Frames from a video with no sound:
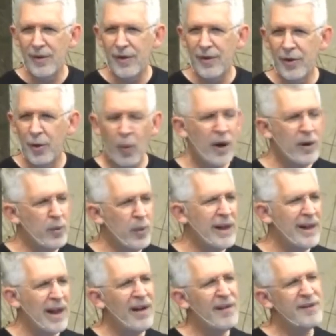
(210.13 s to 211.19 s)
the one
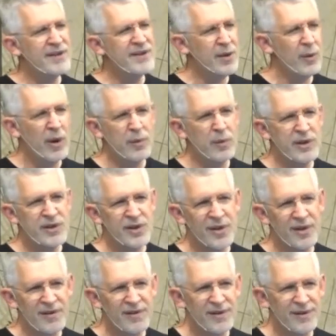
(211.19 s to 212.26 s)
we love is the one we serve.